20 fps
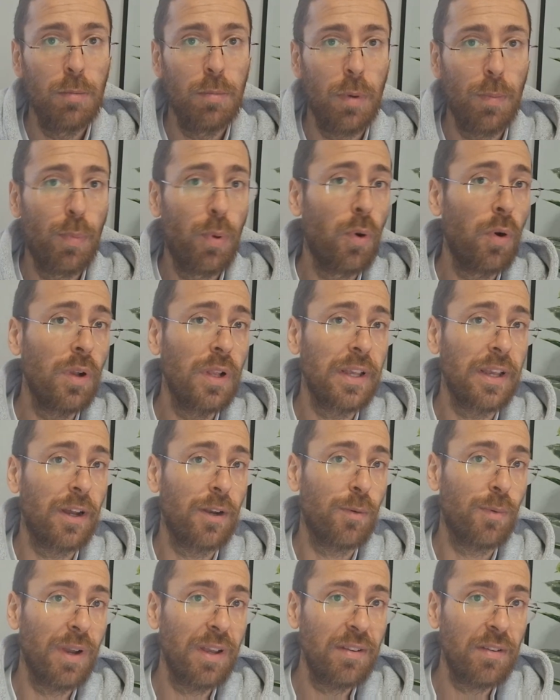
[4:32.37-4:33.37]
but poorly
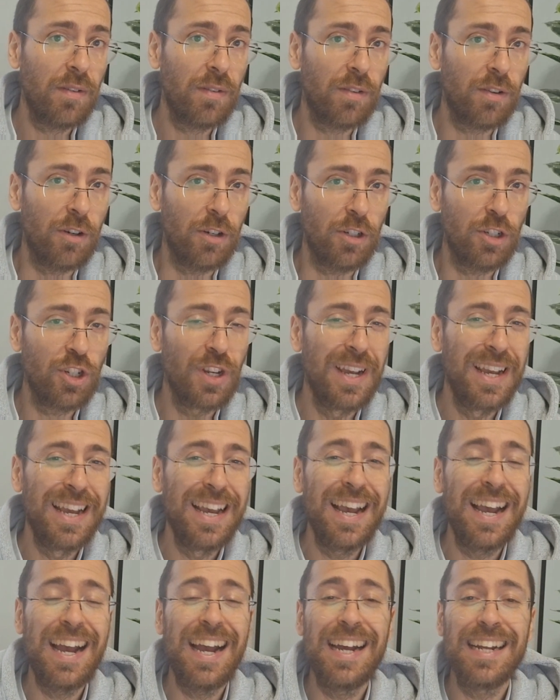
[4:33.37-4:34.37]
on rest of search,
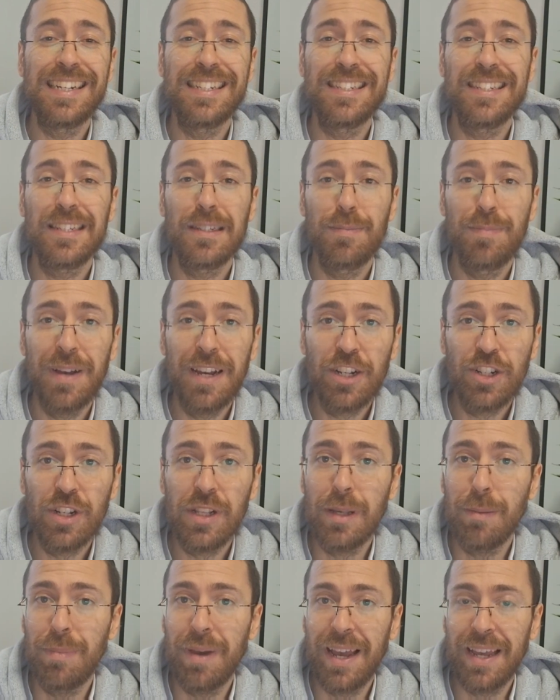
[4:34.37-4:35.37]
and
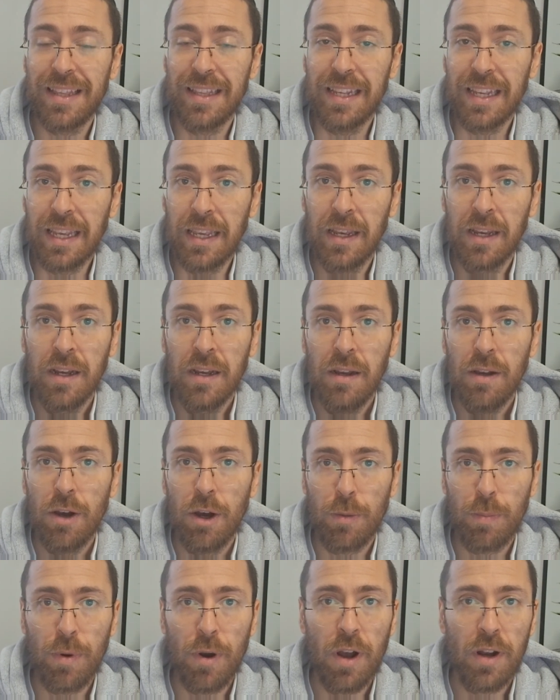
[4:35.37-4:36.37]
especially badly
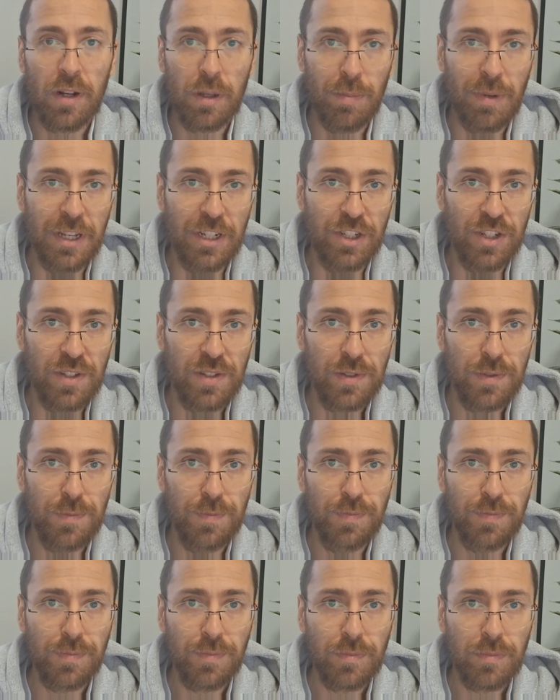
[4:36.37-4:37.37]
on product
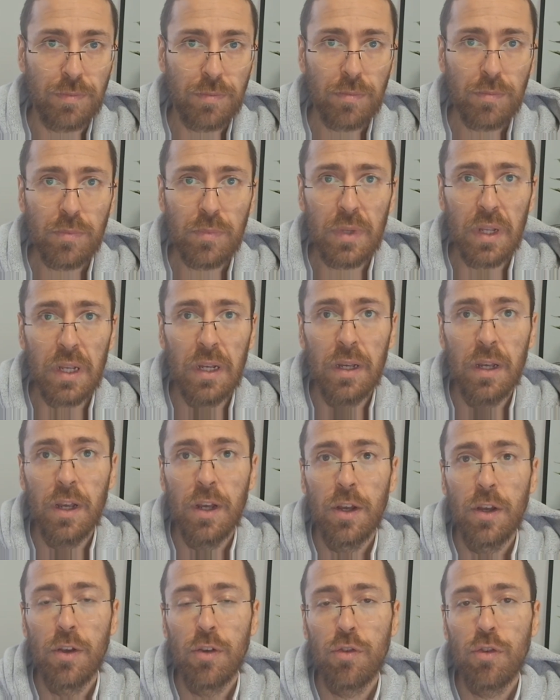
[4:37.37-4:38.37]
pages.
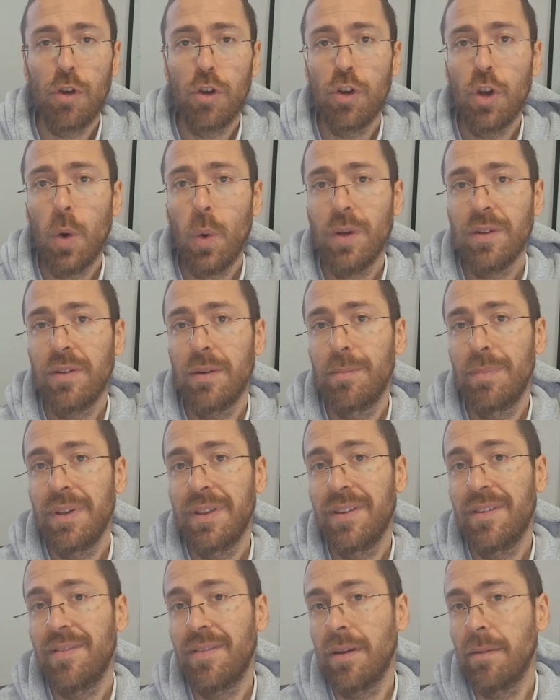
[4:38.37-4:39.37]
So you don't want to
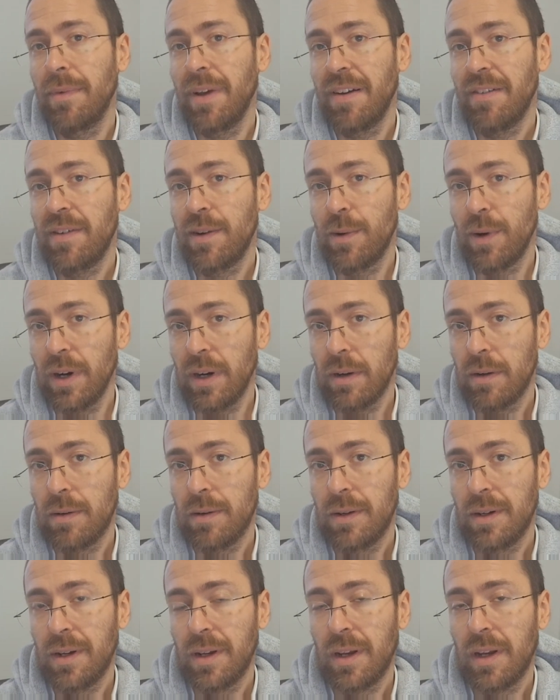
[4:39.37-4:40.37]
bid the same everywhere.
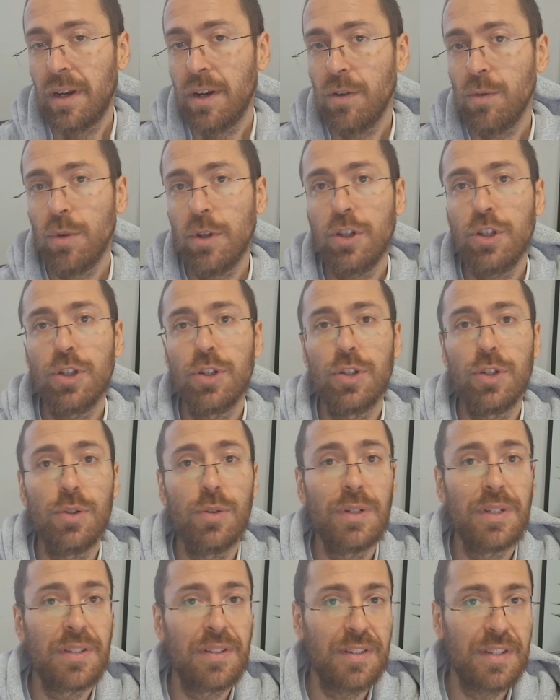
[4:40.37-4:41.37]
Here's what you should
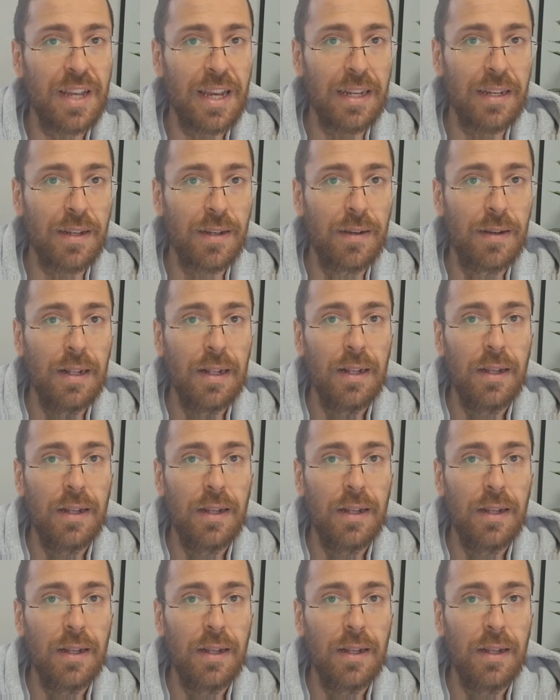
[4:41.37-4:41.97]
do instead.